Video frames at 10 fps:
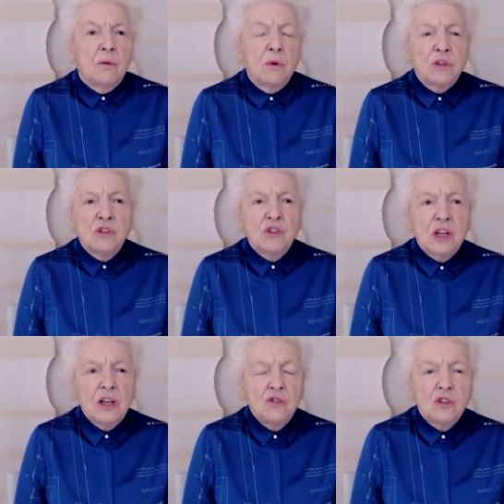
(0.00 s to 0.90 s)
What has
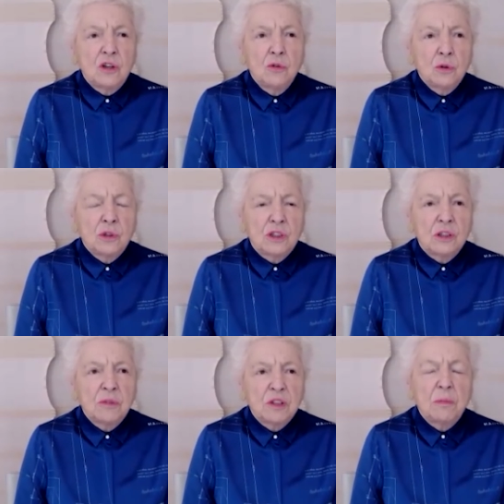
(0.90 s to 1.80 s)
changed in
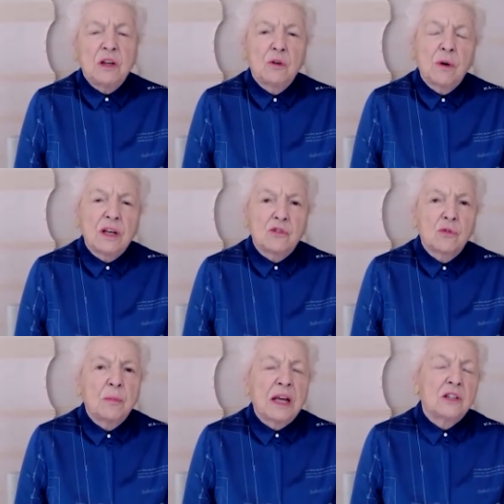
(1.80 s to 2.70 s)
autism has been quite
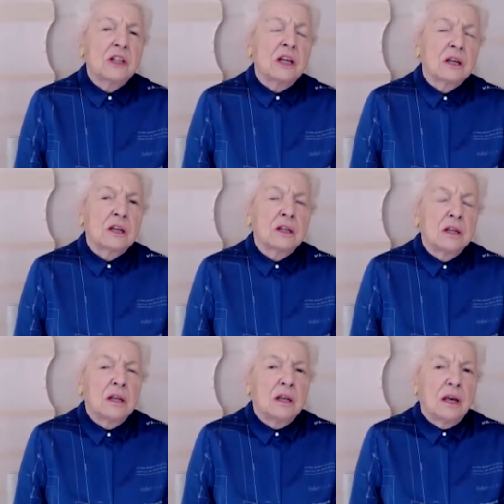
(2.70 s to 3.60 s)
dramatic.
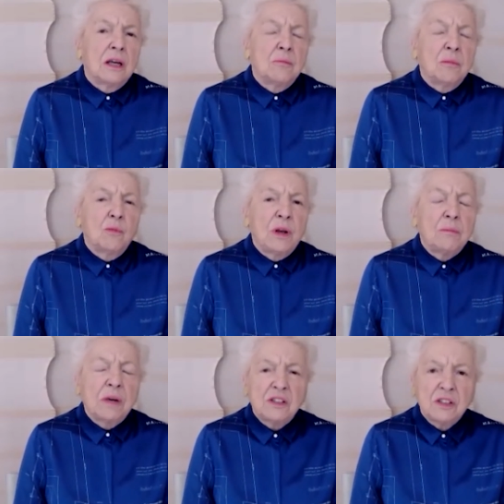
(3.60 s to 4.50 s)
Um, when
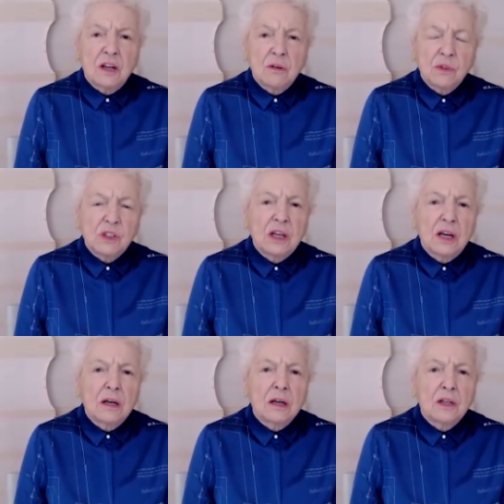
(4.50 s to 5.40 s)
my son was
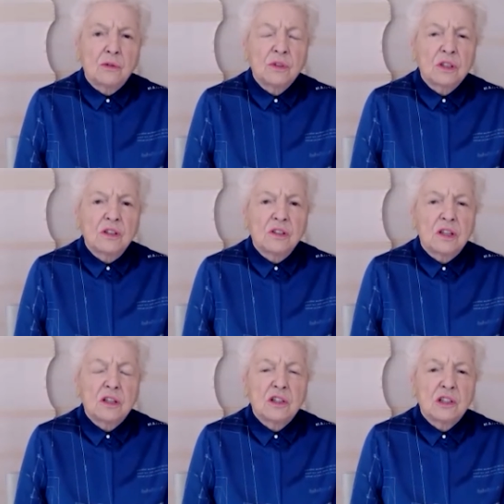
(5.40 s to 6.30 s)
young, it was
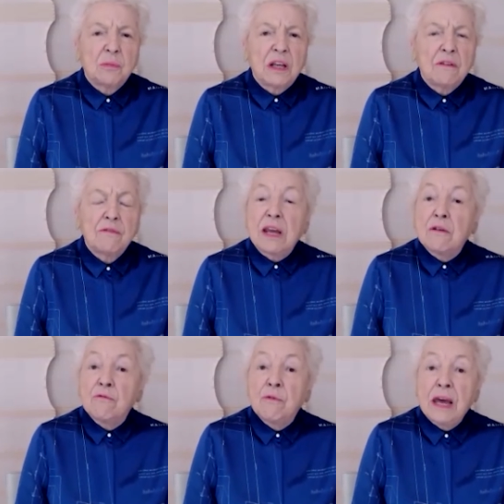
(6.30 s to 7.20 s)
considered to be a very
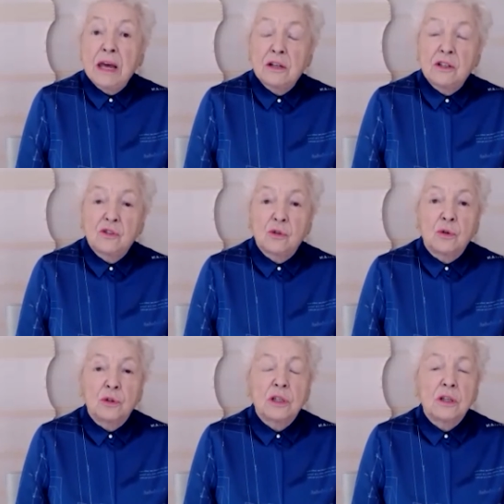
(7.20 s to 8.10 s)
rare
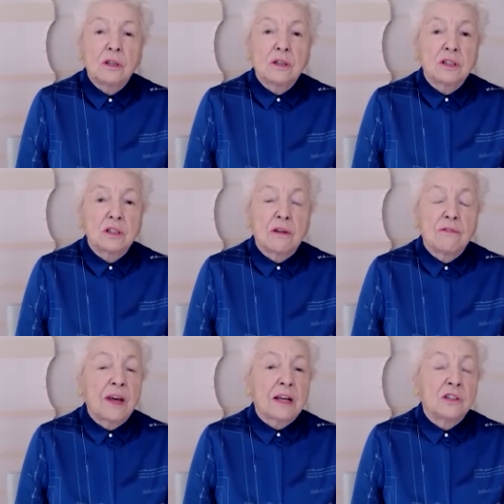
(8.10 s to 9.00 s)
disorder that
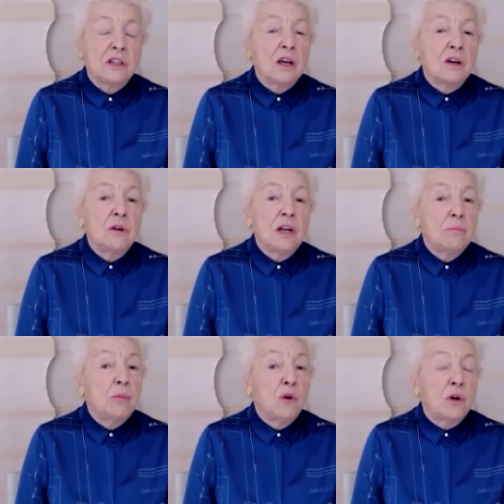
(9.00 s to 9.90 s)
affected only
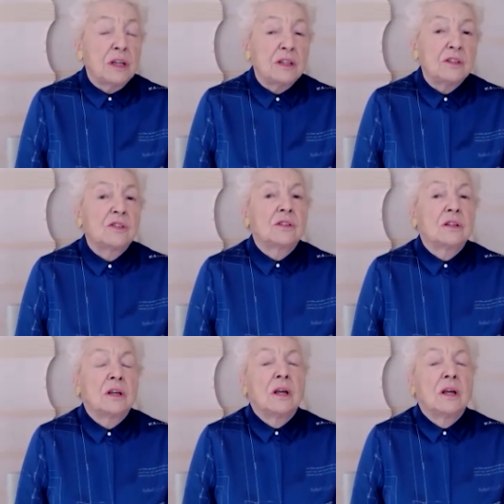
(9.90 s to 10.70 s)
boys.